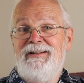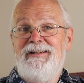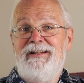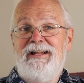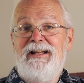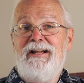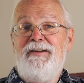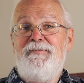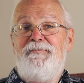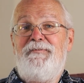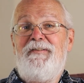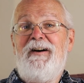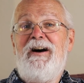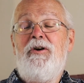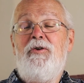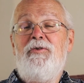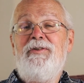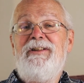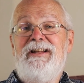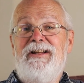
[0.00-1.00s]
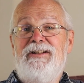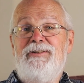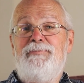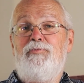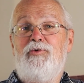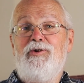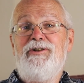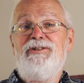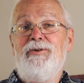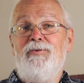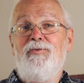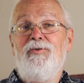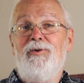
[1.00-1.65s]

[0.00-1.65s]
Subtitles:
He found his prison